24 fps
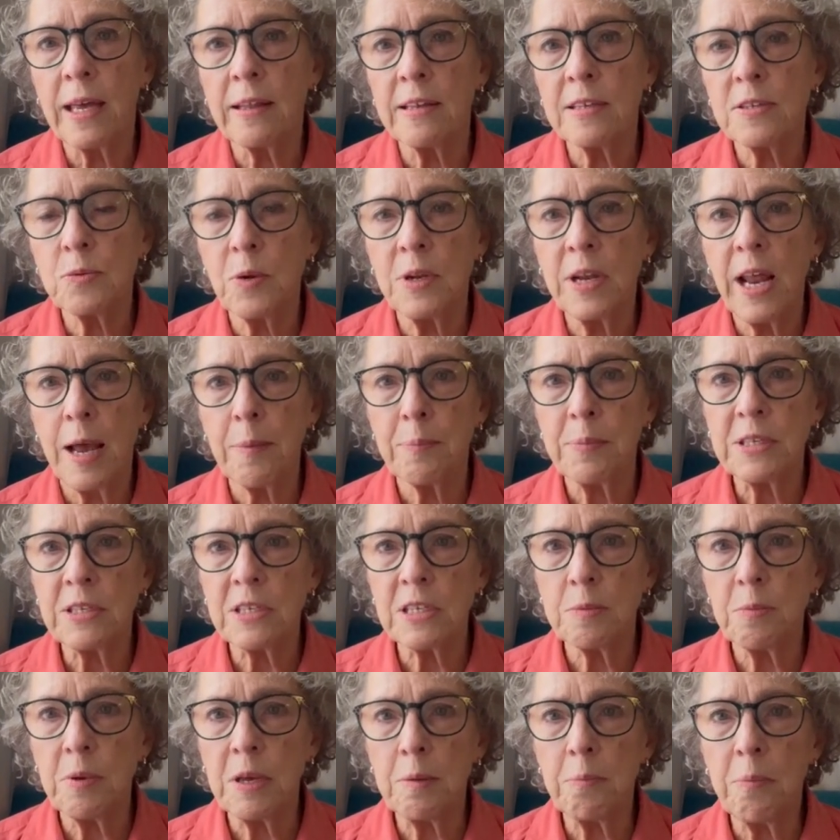This one happens
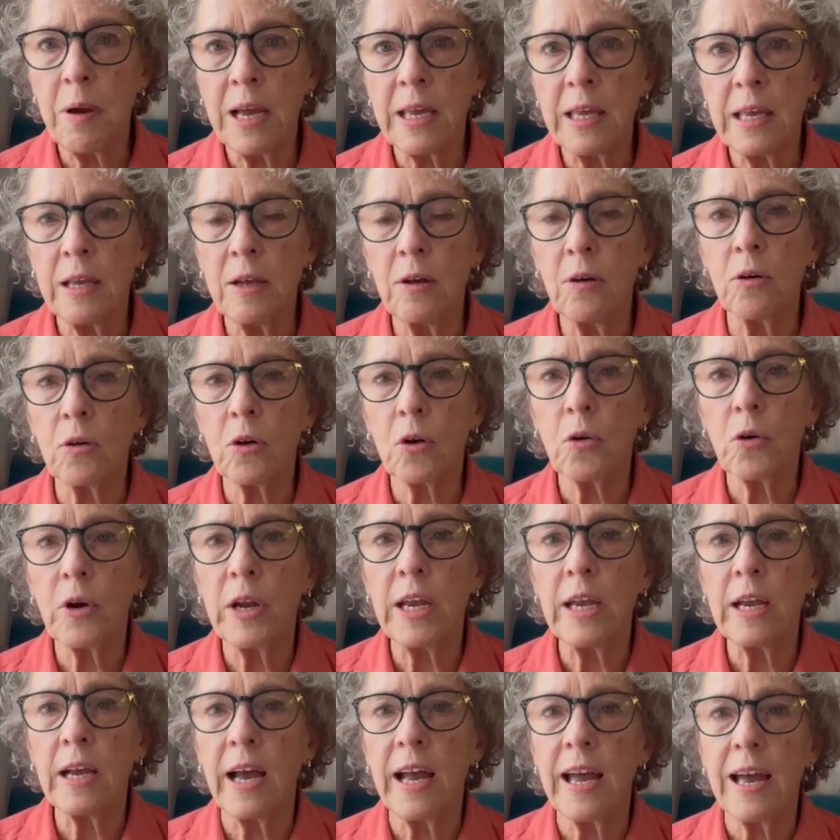to be by Eagle
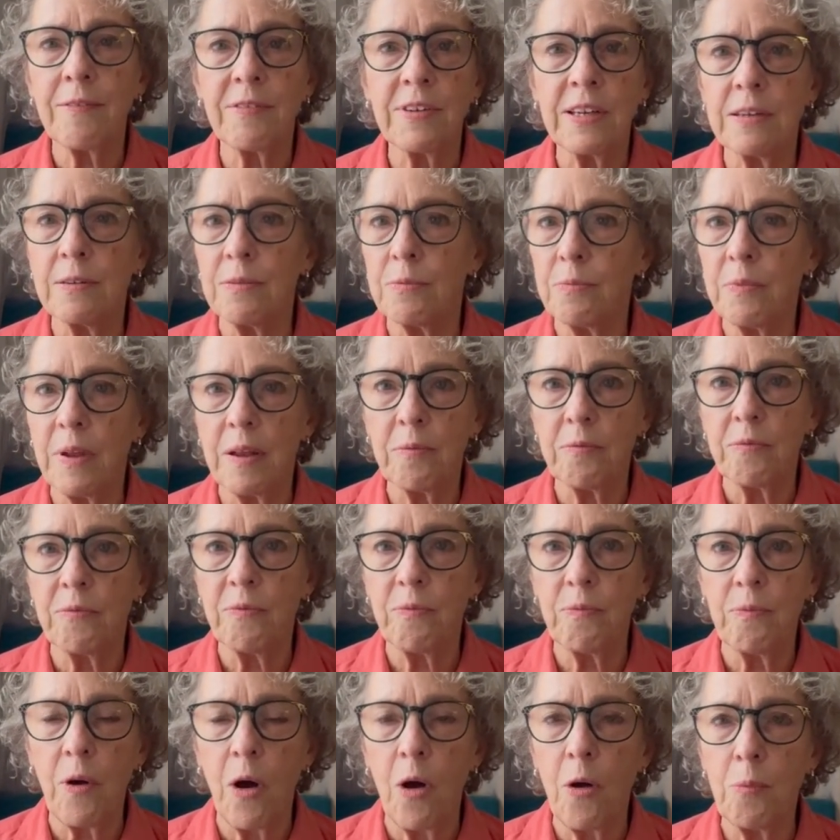Creek. I have
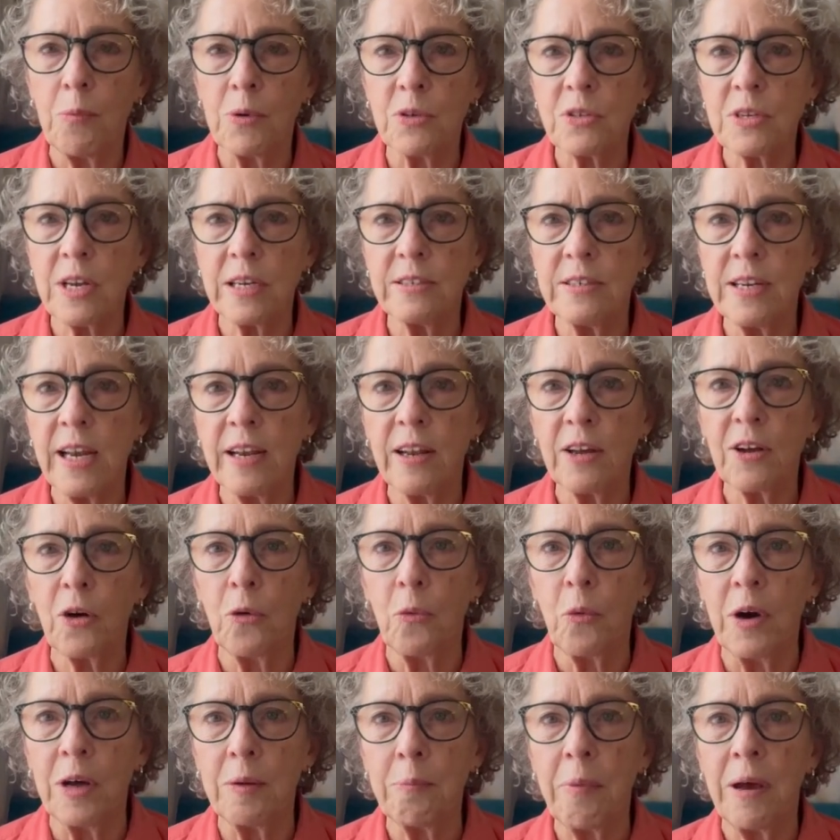an almost identical
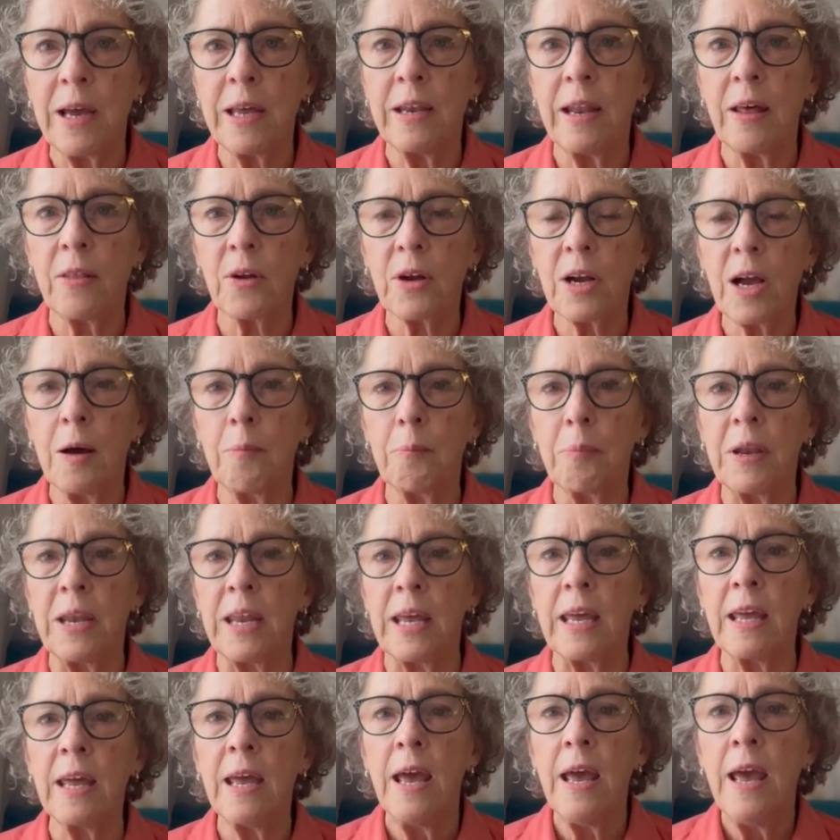one by another
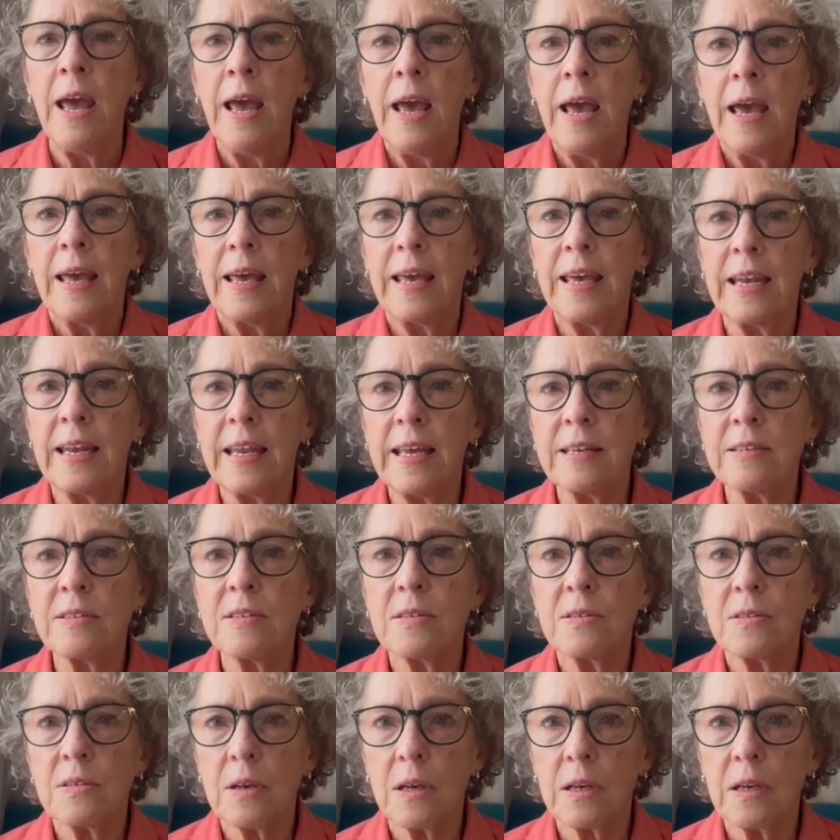company. It
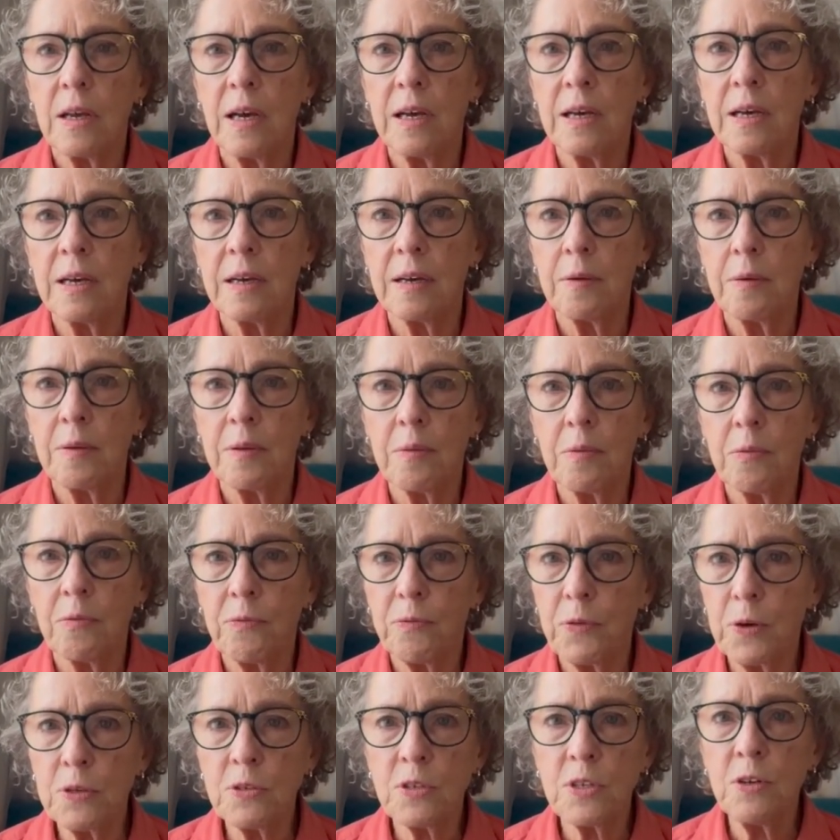is
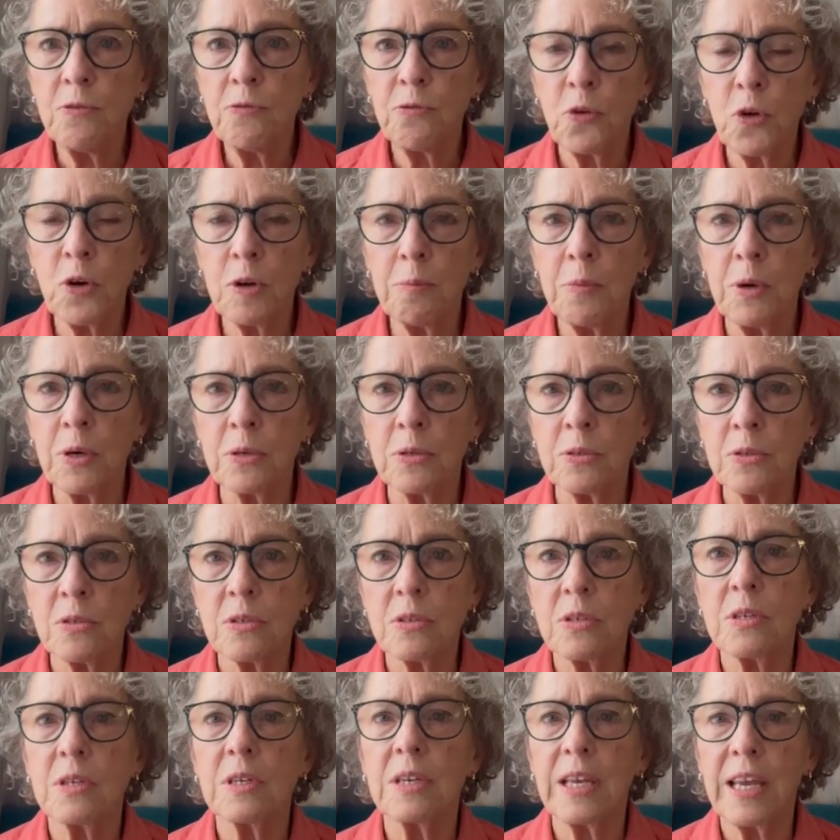first and
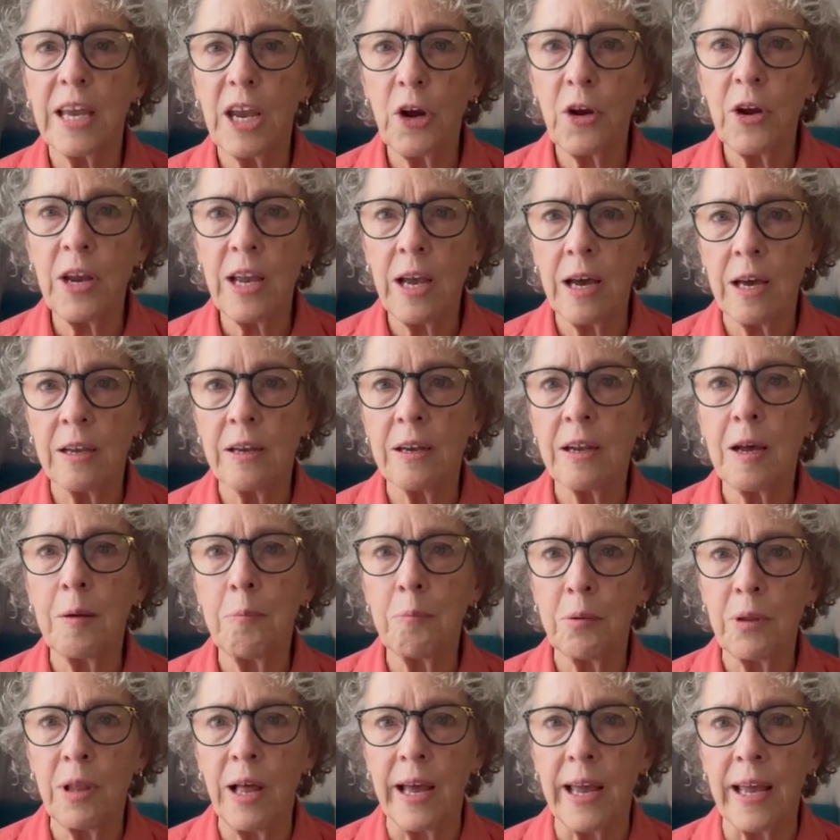foremost carry-on
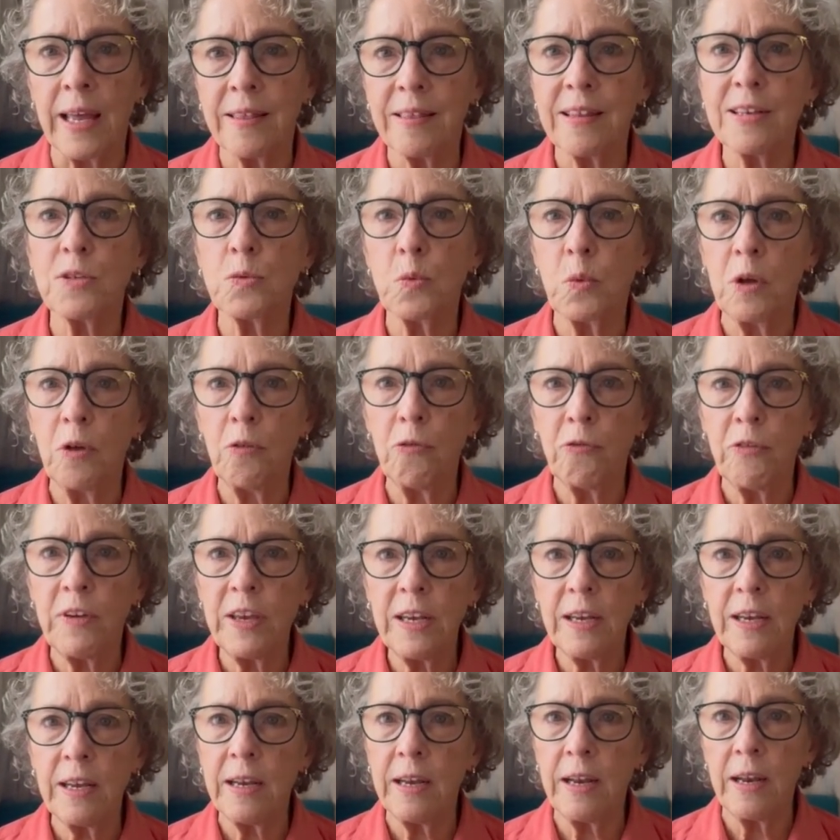compliant. This will
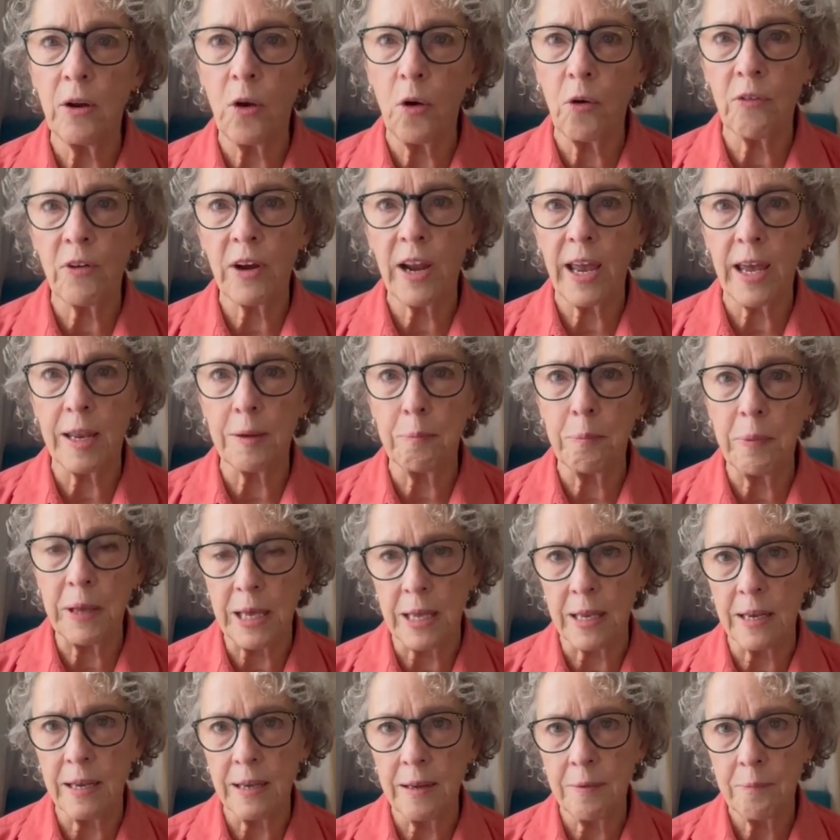fit in an overhead
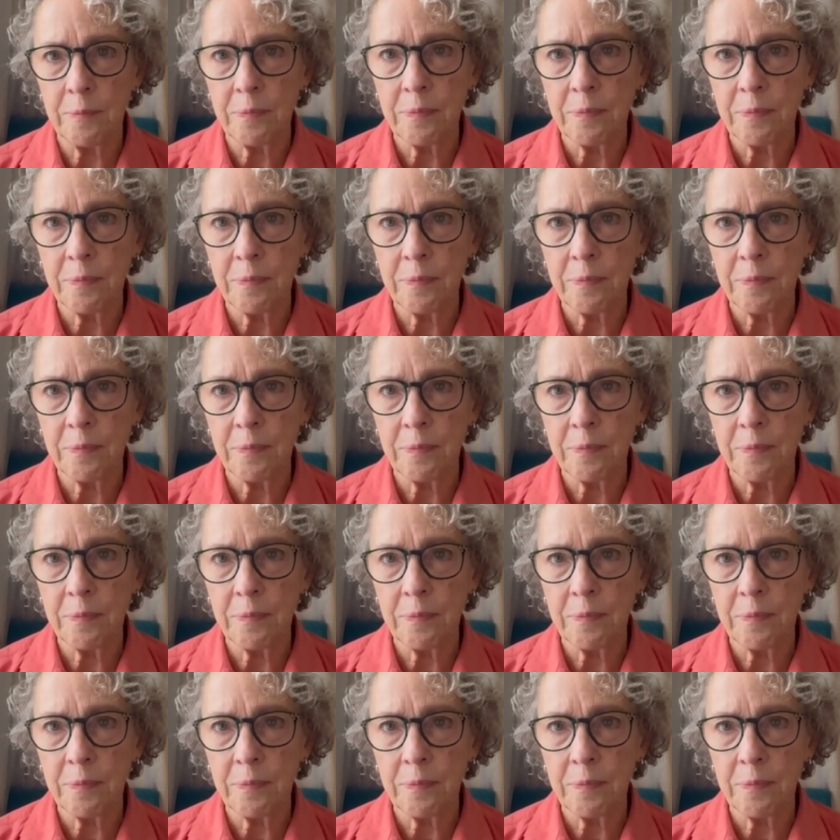bin.